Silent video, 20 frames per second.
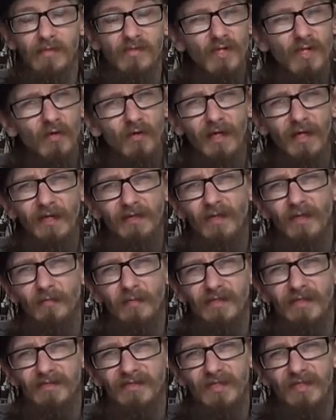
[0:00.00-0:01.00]
Sorry, I
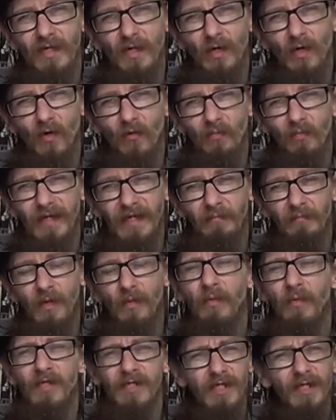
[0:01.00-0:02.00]
don't mean to say old
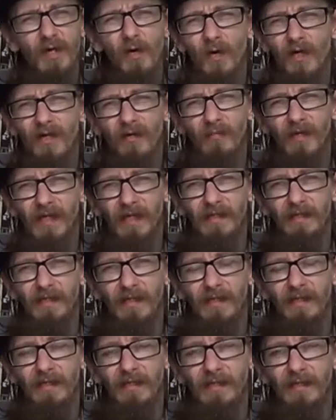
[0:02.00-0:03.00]
people, but you know what I mean.
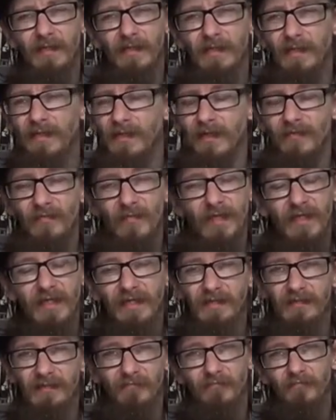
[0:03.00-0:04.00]

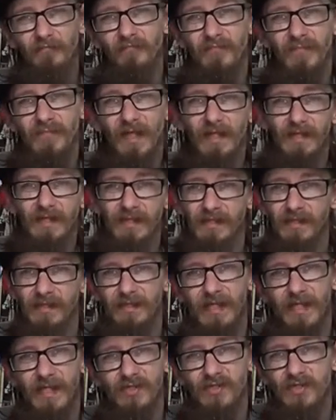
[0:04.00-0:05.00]
The
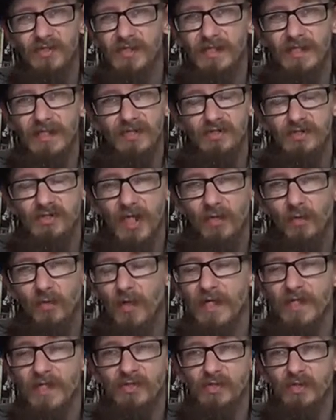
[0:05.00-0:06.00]
yesteryear's
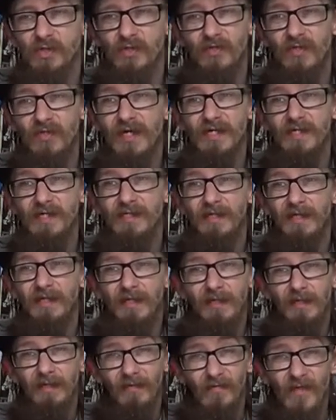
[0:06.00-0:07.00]
generation, they
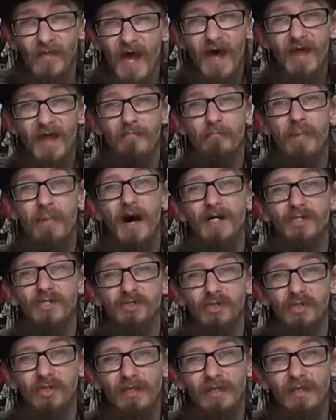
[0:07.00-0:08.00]
had
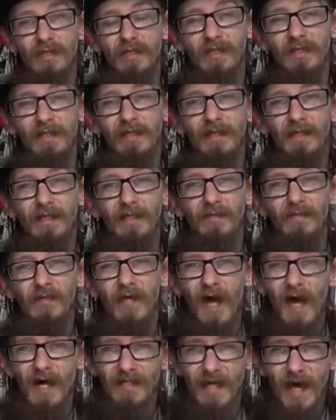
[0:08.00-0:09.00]
passion,
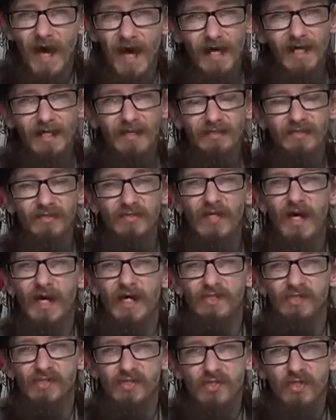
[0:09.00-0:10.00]
they had heart, they
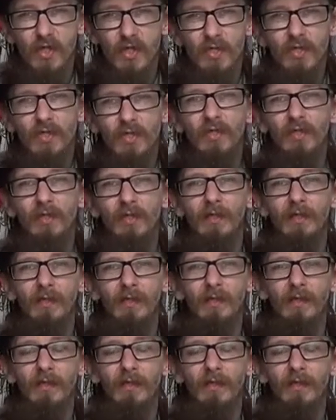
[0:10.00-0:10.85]
had soul.